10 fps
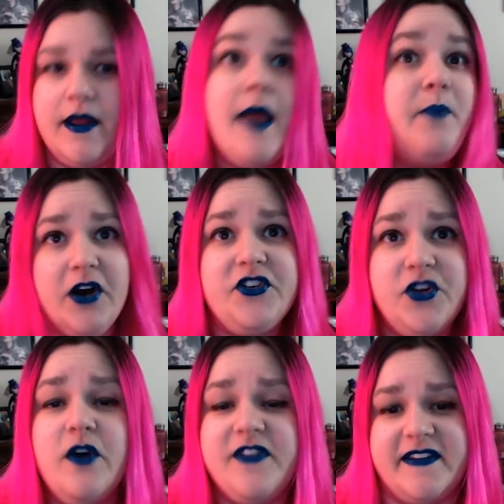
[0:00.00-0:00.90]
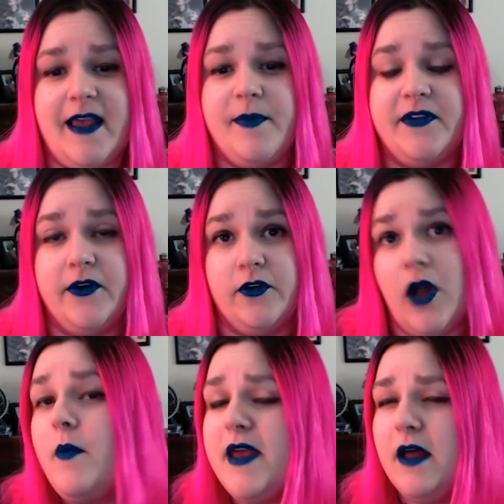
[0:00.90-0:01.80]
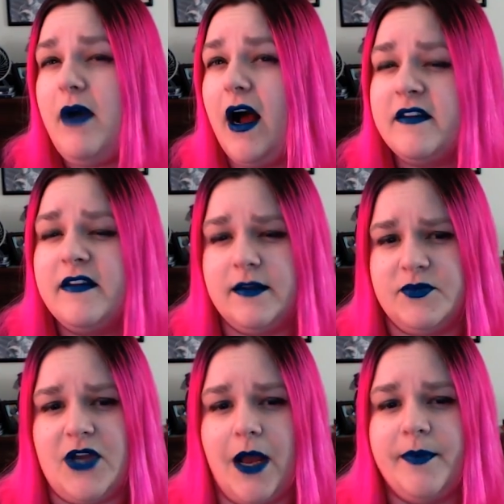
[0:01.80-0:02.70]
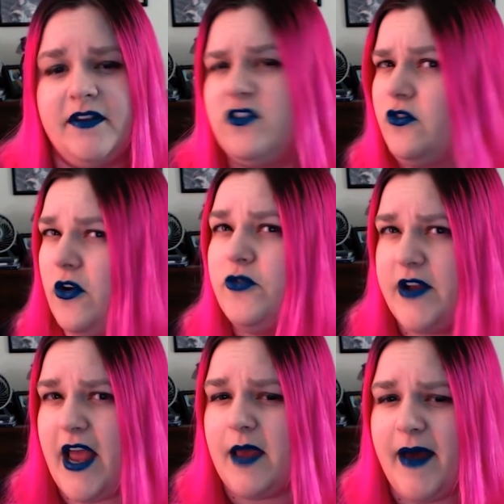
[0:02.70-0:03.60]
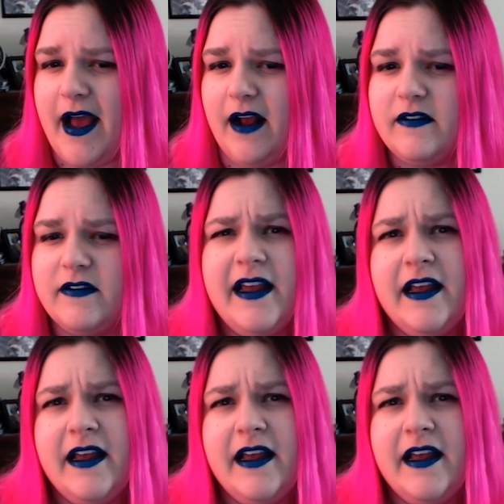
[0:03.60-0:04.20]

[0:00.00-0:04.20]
In part two of this episode, I'll be unboxing some Shopkins and Grossery Gang packs.